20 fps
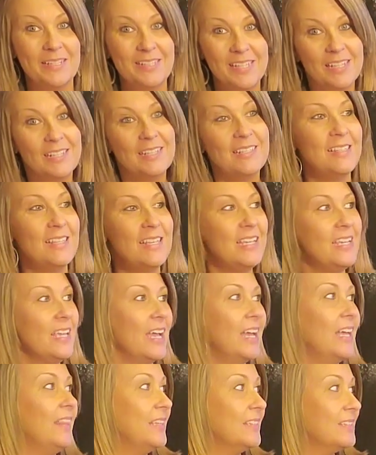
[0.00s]
Tennessee
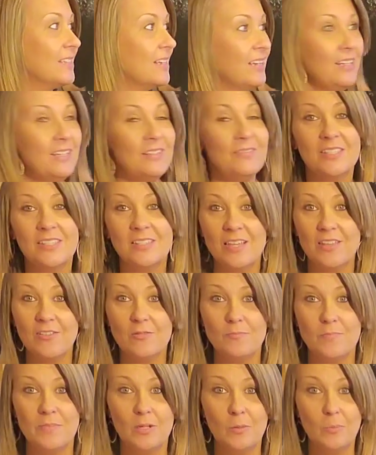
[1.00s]
and that's kind of a
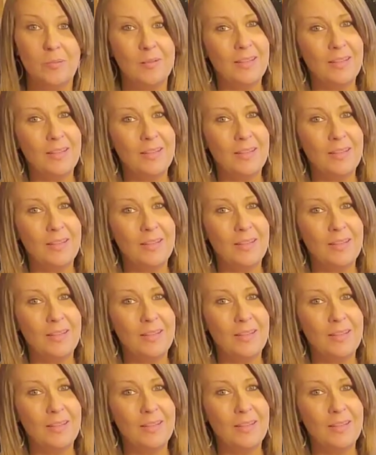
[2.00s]
southern meal.